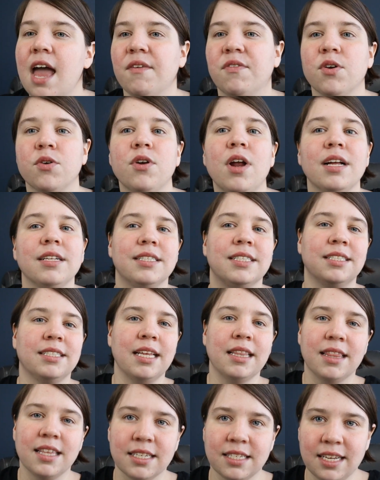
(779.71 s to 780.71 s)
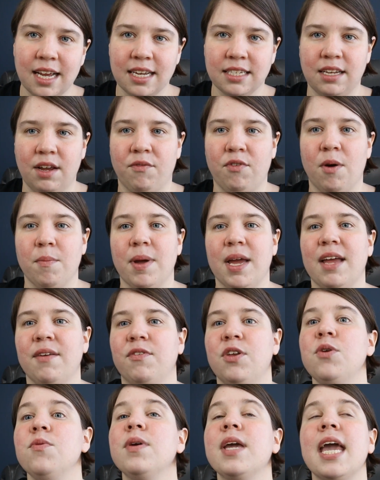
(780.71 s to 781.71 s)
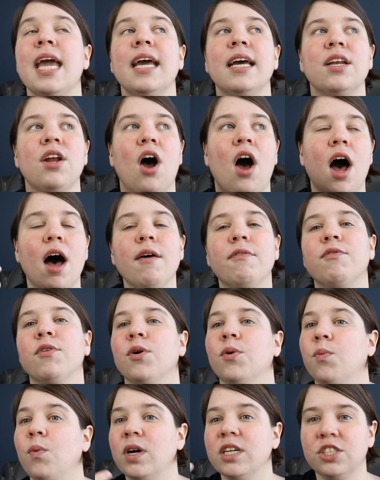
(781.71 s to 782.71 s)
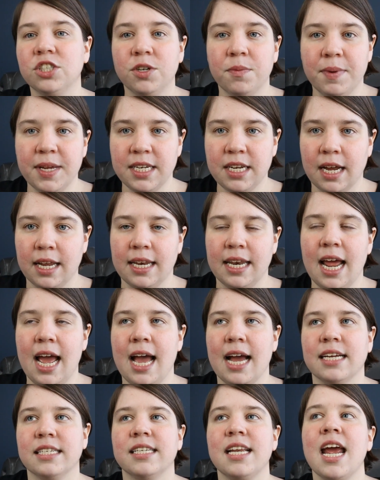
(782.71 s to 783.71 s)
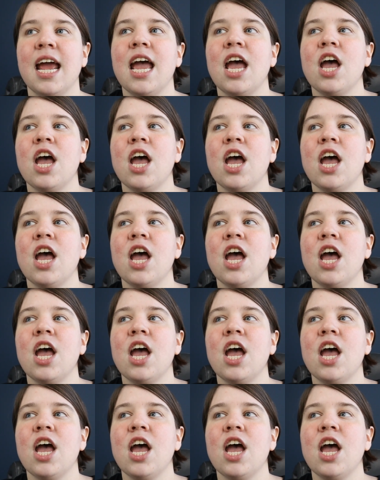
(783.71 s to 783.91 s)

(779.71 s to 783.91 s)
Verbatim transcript: If you're not synthesizing from it, if you can't offer what should be done next,